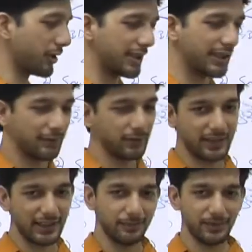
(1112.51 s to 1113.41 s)
policy that
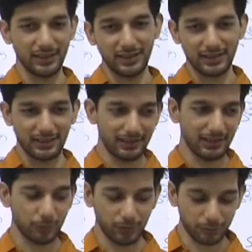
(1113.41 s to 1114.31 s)
will again
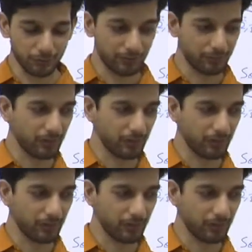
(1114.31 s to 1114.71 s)
be equal to